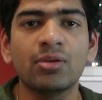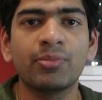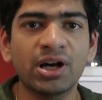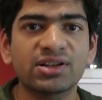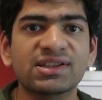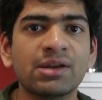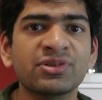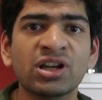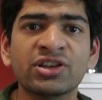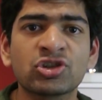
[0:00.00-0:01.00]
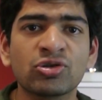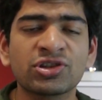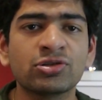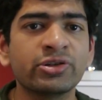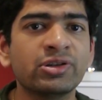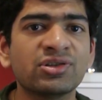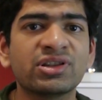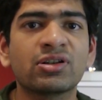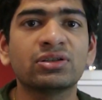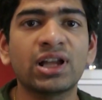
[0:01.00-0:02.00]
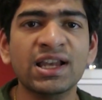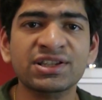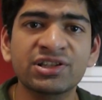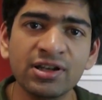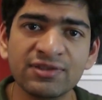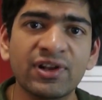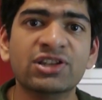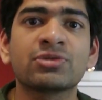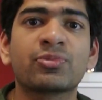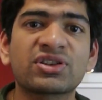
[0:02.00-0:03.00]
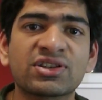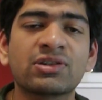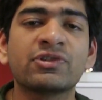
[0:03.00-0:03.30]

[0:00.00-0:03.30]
But Samsung has chosen to use the last year's flagship processor,